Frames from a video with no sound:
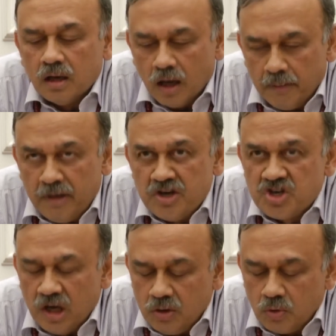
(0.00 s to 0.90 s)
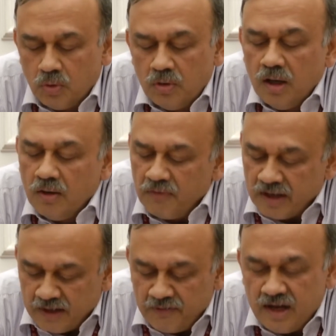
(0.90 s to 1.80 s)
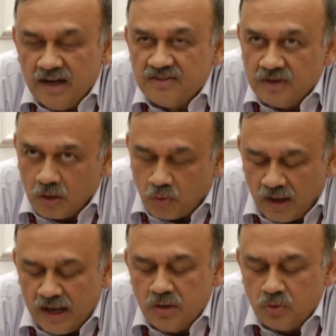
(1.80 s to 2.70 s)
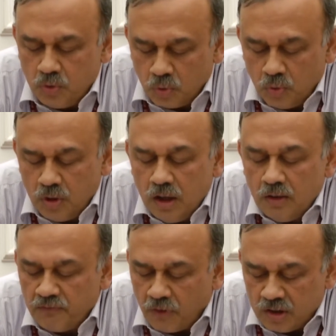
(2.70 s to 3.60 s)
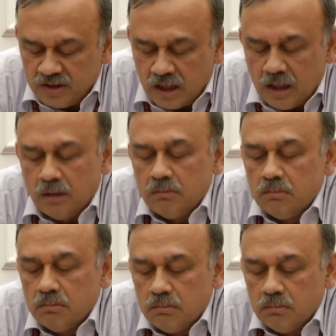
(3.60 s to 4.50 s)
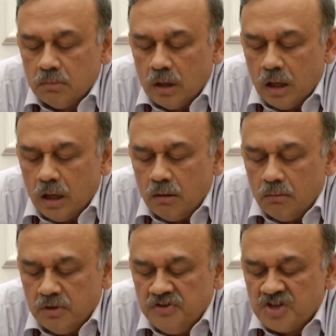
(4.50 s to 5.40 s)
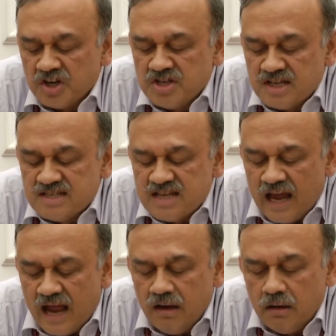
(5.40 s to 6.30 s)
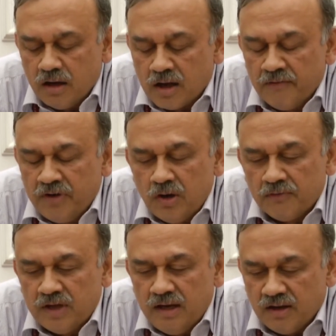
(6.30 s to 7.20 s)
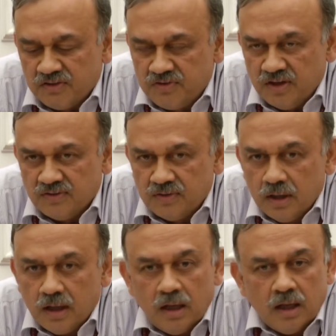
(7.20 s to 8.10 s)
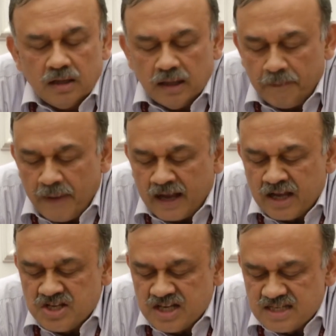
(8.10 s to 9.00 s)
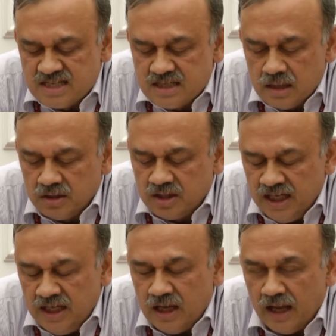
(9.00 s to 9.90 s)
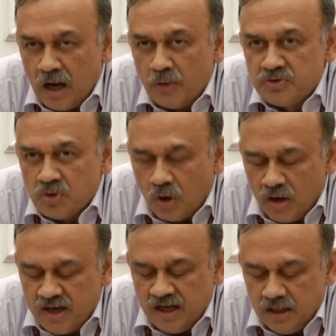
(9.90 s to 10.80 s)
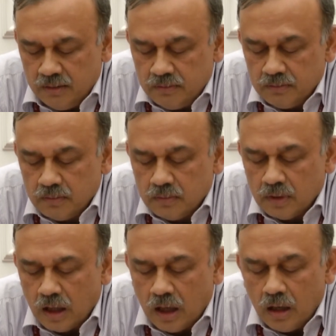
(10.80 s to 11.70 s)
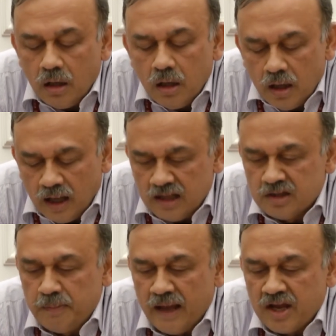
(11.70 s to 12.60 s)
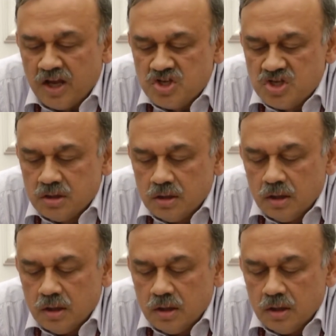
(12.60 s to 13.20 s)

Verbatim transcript: Government shall do whatever it is required to do for the uh, resurgence and recovery of the industries. The packages, three announced already, the health package,